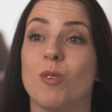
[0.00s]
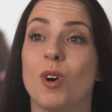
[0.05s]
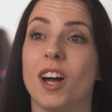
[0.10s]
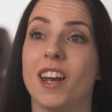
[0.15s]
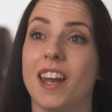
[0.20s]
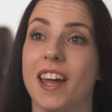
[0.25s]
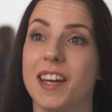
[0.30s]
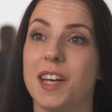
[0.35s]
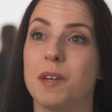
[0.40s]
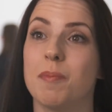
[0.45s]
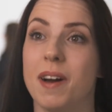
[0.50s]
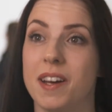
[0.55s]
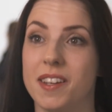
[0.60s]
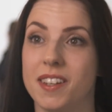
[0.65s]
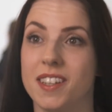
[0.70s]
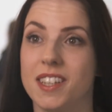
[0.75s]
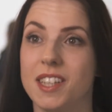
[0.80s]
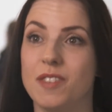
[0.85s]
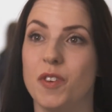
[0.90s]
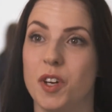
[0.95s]
what I like about
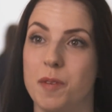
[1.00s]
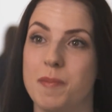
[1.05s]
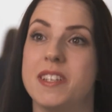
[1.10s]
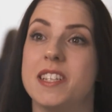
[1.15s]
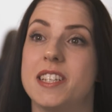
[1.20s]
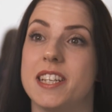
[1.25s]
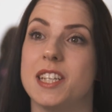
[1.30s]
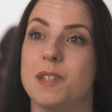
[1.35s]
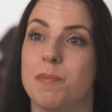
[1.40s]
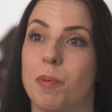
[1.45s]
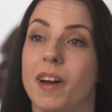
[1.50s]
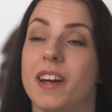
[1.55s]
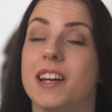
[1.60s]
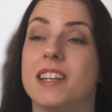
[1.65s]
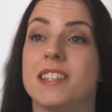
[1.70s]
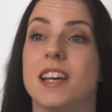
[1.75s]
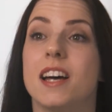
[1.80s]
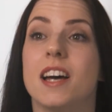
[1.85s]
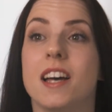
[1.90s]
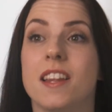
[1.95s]
the vitamin D spray
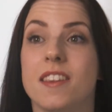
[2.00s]
is